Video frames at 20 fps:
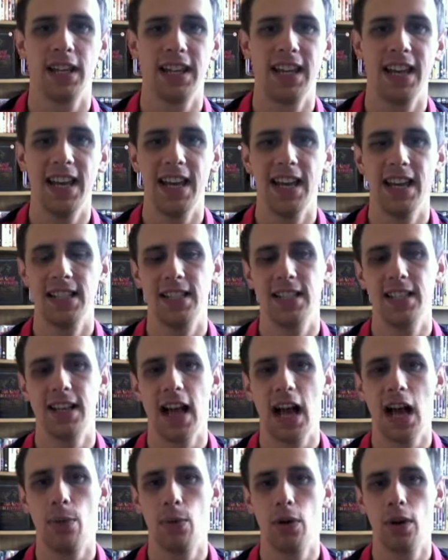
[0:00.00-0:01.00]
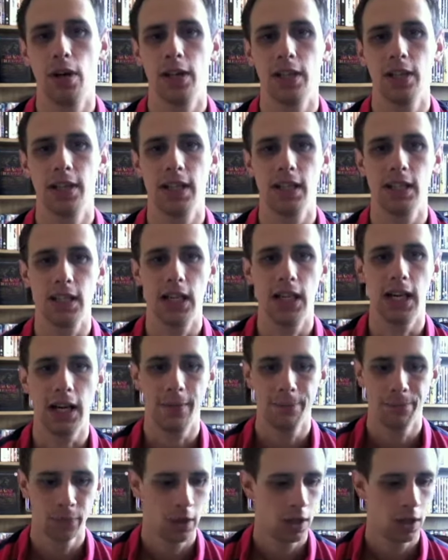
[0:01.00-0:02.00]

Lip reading: case and the artwork and things like that.